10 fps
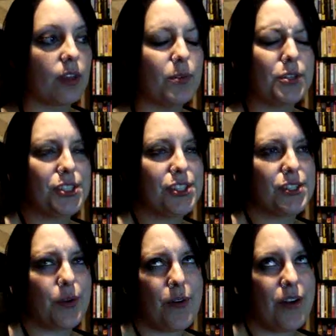Which is
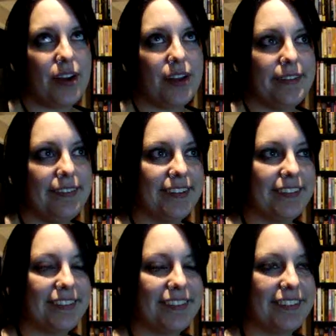so odd
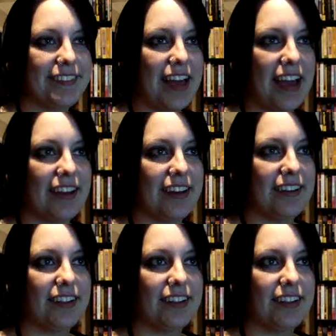that,